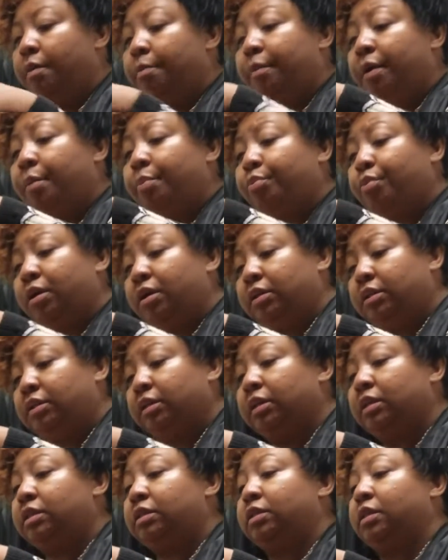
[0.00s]
My
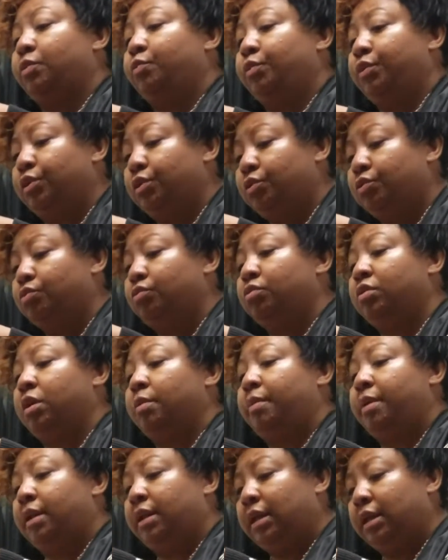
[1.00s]
process is I went to school,
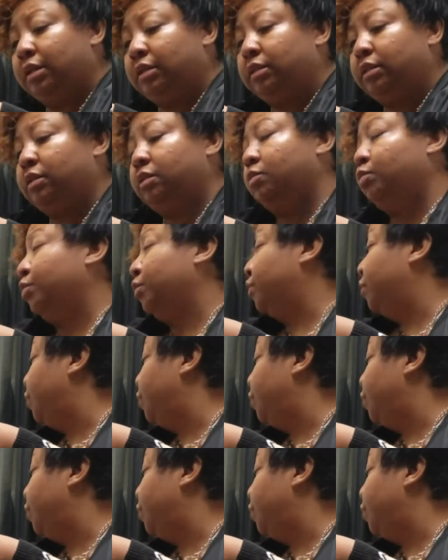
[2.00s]
got my license, went